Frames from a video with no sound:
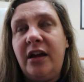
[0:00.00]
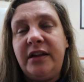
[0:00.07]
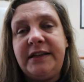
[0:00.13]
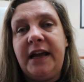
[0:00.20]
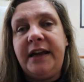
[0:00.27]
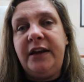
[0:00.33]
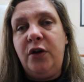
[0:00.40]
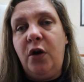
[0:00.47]
are
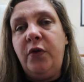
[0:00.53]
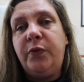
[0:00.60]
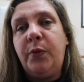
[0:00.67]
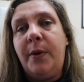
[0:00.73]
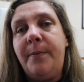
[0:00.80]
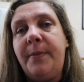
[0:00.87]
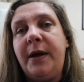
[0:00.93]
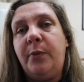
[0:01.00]
dying off
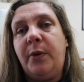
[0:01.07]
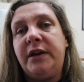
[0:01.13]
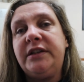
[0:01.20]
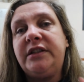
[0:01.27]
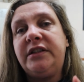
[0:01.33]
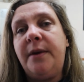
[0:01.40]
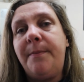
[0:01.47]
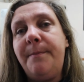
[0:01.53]
one by one.
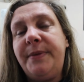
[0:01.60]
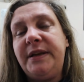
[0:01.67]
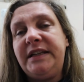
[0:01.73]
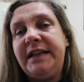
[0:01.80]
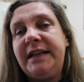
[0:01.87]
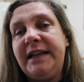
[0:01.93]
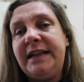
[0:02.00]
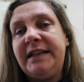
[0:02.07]

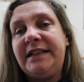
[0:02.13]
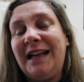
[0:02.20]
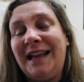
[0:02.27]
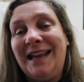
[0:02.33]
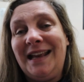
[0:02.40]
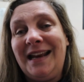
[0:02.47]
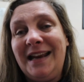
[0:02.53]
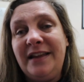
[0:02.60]
Somebody is
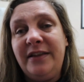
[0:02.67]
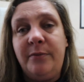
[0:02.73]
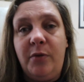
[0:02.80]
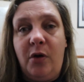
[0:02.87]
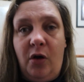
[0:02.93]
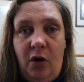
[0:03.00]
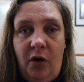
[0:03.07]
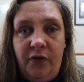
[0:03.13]
killing
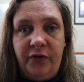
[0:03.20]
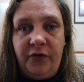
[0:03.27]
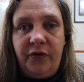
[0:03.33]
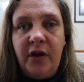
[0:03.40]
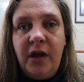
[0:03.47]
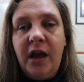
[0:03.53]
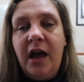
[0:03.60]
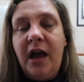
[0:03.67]
them
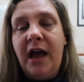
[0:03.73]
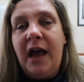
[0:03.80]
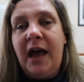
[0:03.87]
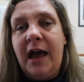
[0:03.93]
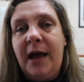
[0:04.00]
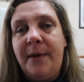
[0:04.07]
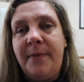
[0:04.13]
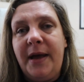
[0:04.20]
off.
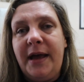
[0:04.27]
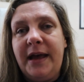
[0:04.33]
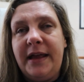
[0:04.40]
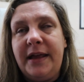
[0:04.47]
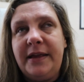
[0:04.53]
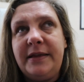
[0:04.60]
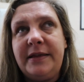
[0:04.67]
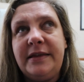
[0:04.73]

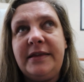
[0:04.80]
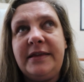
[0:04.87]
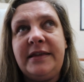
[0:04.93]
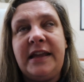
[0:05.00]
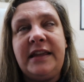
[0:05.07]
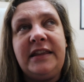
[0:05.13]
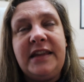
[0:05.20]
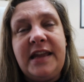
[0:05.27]

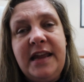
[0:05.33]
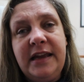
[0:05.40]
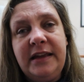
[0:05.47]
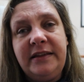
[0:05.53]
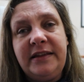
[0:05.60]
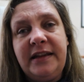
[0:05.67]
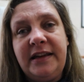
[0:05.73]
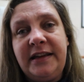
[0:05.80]
They
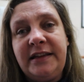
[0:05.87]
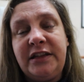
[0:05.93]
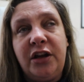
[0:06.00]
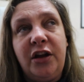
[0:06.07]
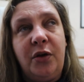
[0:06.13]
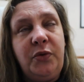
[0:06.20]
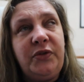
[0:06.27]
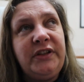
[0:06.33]
think that it's a
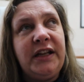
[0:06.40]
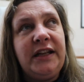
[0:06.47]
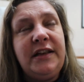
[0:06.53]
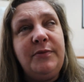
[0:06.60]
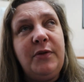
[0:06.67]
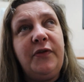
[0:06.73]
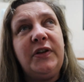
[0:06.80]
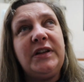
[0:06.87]
ghost
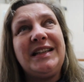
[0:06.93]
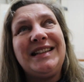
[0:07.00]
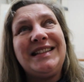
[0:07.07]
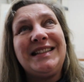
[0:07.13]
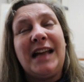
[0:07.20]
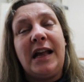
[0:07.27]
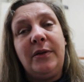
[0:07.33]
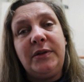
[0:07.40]
killing them off because it
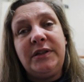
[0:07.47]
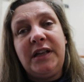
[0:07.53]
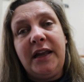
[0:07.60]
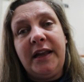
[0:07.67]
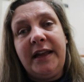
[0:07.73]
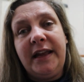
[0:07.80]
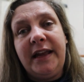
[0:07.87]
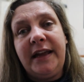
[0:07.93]
sounds
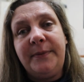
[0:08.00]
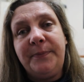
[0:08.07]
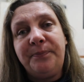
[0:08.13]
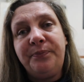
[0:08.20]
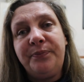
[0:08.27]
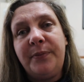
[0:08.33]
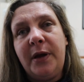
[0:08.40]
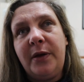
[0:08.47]
like it,
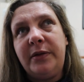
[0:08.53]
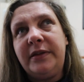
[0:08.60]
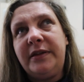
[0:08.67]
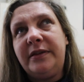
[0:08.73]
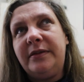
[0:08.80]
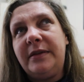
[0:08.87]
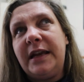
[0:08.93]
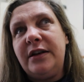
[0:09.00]
but
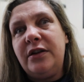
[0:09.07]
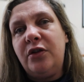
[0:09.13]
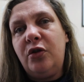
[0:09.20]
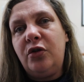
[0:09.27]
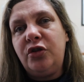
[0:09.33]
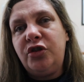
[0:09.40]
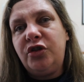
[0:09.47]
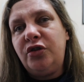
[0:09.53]
they're
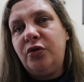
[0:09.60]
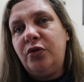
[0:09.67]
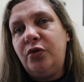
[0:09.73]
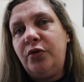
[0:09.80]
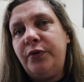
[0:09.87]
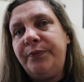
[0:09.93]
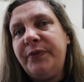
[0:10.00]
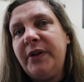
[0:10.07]
not
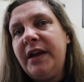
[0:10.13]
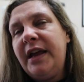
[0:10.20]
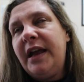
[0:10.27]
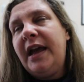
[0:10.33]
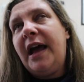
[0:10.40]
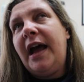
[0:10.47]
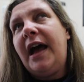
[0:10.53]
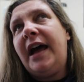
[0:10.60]
sure.
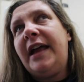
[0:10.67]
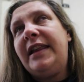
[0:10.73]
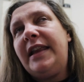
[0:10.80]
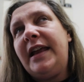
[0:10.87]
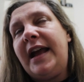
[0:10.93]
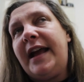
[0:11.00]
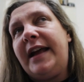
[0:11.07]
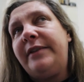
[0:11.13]
And
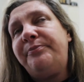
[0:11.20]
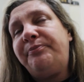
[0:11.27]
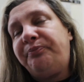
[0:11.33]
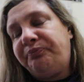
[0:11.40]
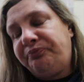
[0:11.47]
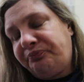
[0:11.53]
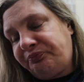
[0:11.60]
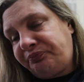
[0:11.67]
then,
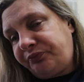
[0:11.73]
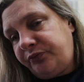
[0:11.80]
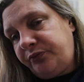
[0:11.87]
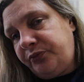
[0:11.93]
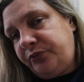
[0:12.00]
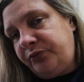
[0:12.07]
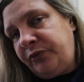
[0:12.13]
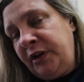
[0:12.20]

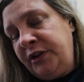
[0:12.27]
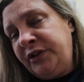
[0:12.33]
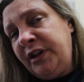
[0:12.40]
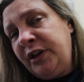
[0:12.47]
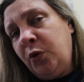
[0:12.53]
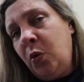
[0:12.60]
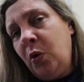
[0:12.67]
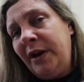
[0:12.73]
so
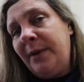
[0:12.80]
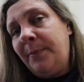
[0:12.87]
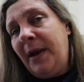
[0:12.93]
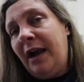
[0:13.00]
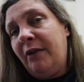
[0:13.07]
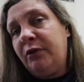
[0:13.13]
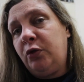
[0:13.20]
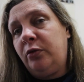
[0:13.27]
they call in a
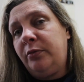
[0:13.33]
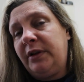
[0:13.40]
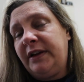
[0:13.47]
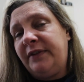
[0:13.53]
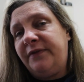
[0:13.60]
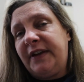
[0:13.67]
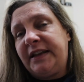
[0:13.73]
paranormal